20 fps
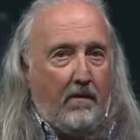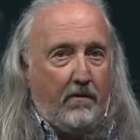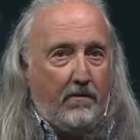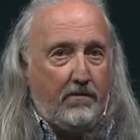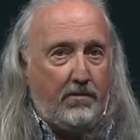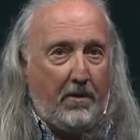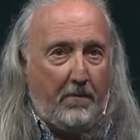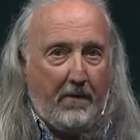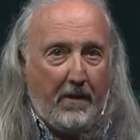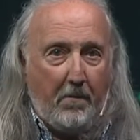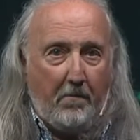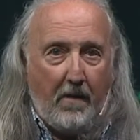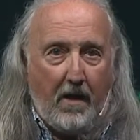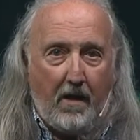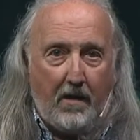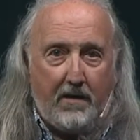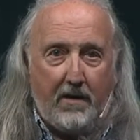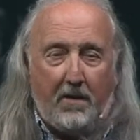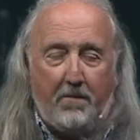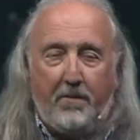sent me a
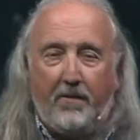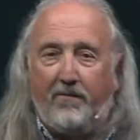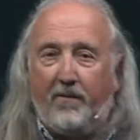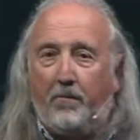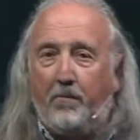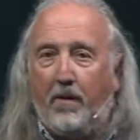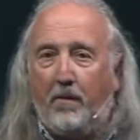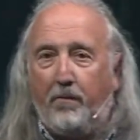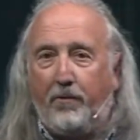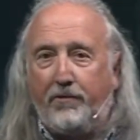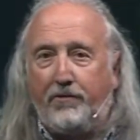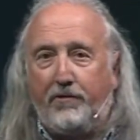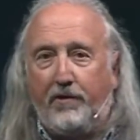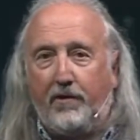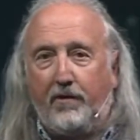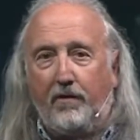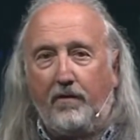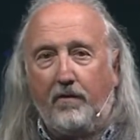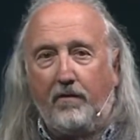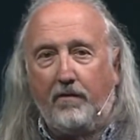mock-up of a bumper
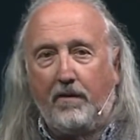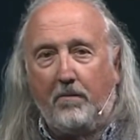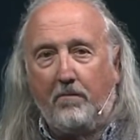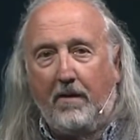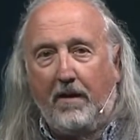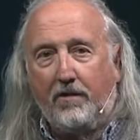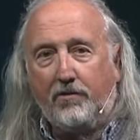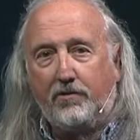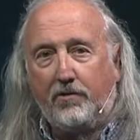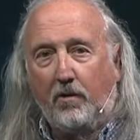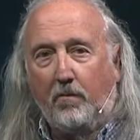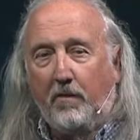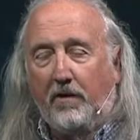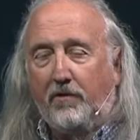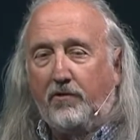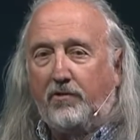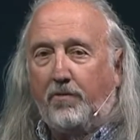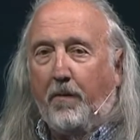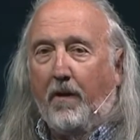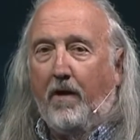sticker that my sermon
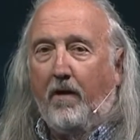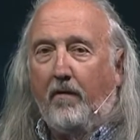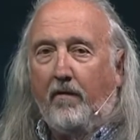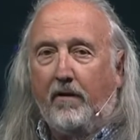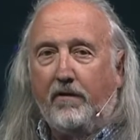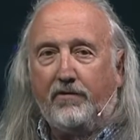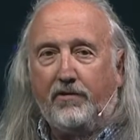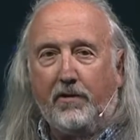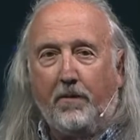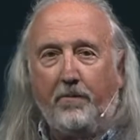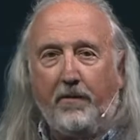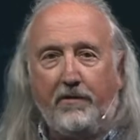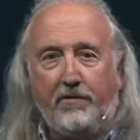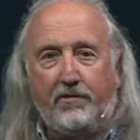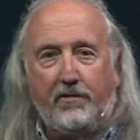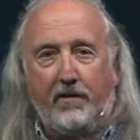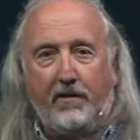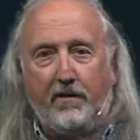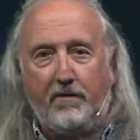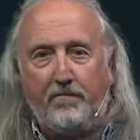inspired. It simply
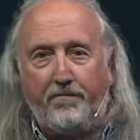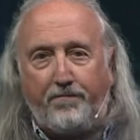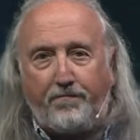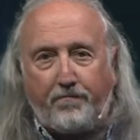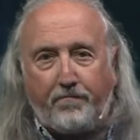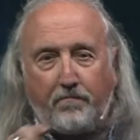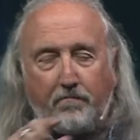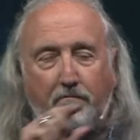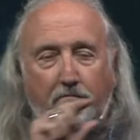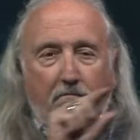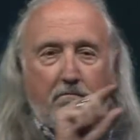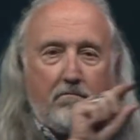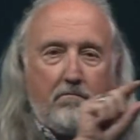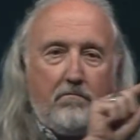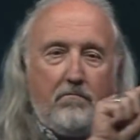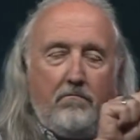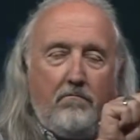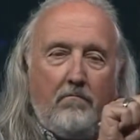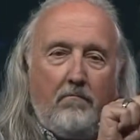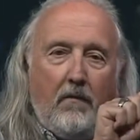said,
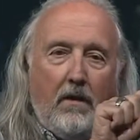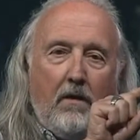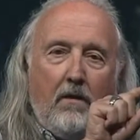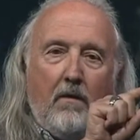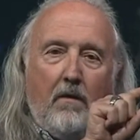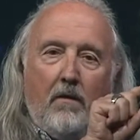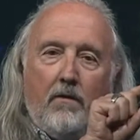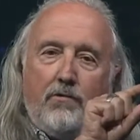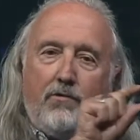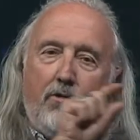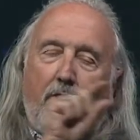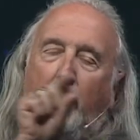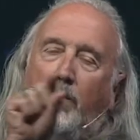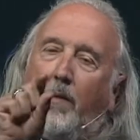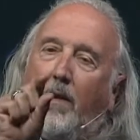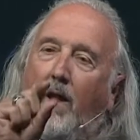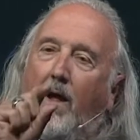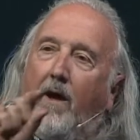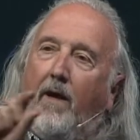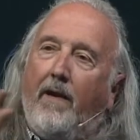
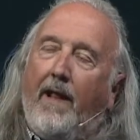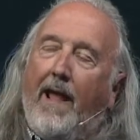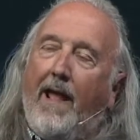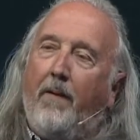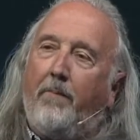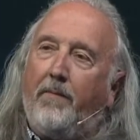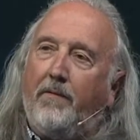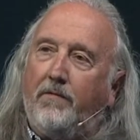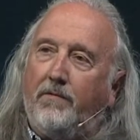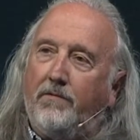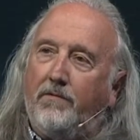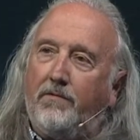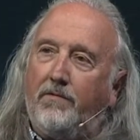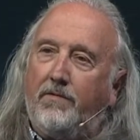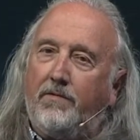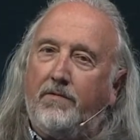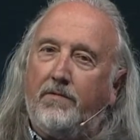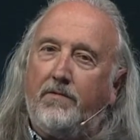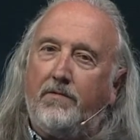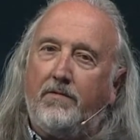"Skubalon
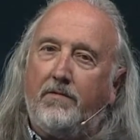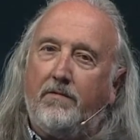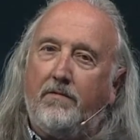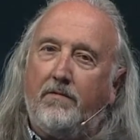happens."